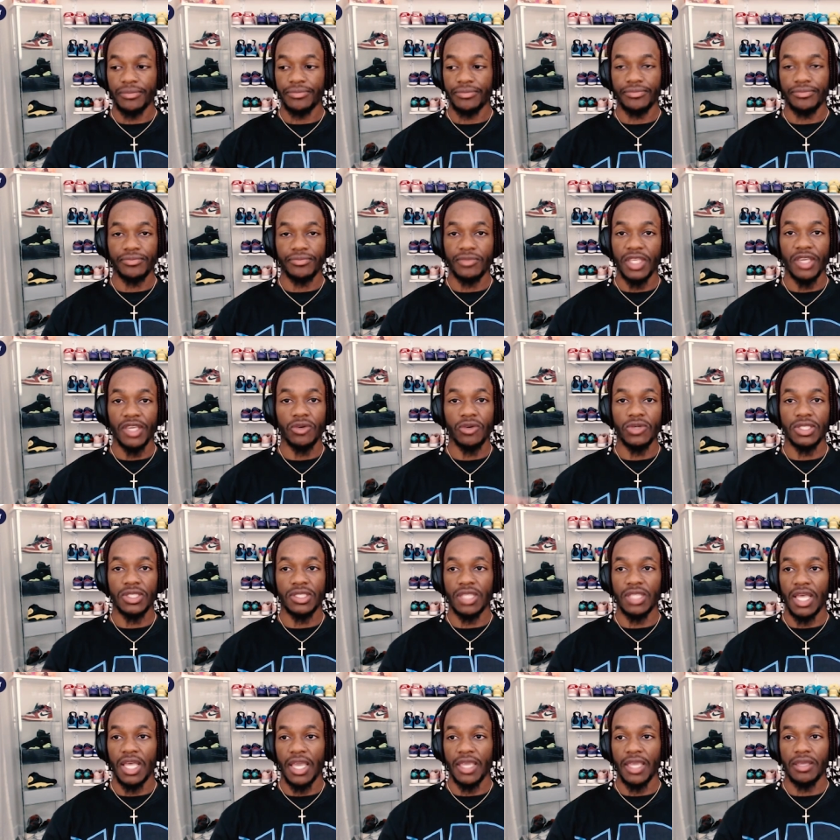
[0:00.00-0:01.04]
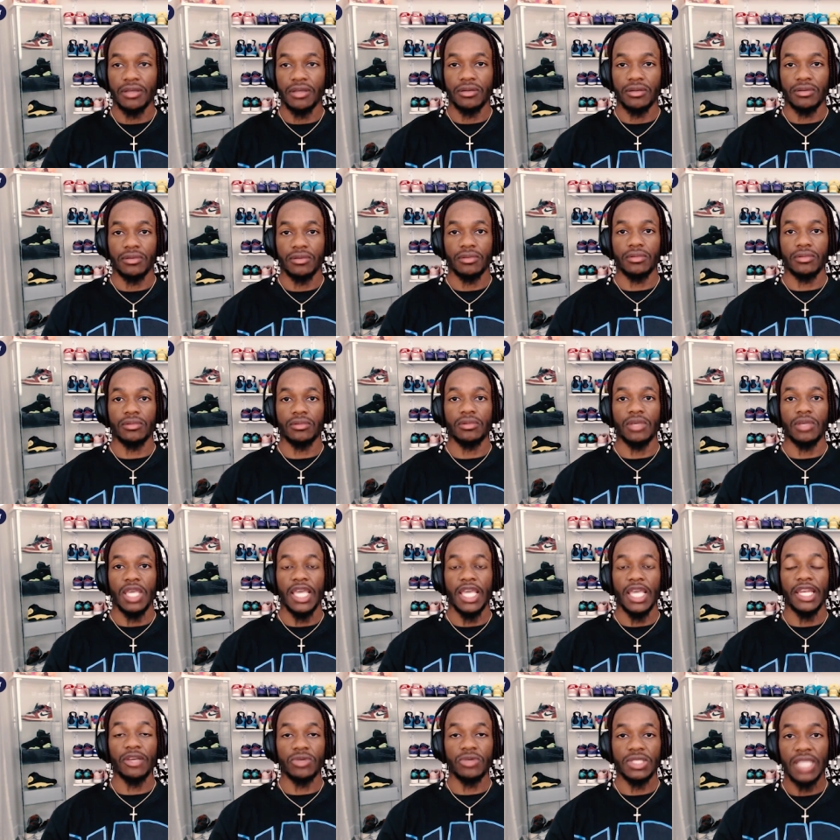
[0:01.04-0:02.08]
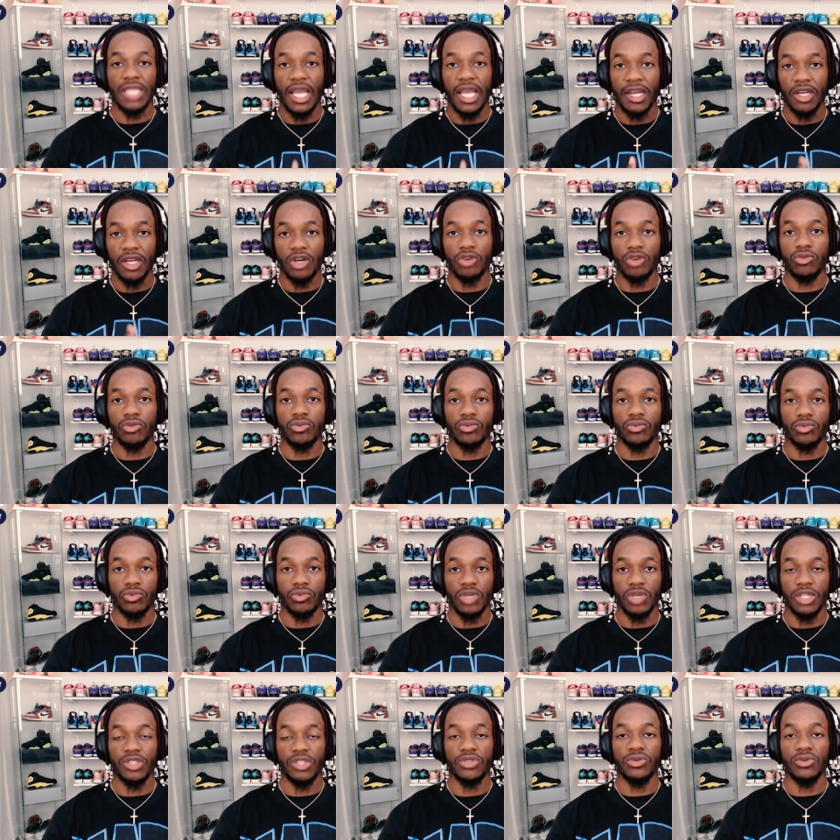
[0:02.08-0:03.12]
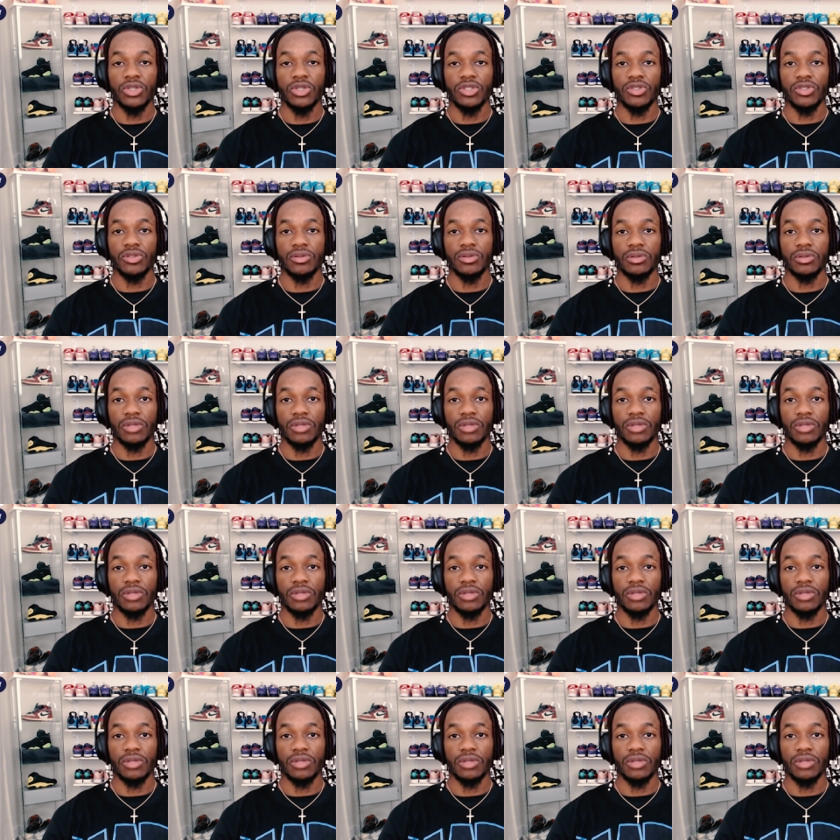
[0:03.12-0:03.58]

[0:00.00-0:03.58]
It was like, and it was time to go run the 200.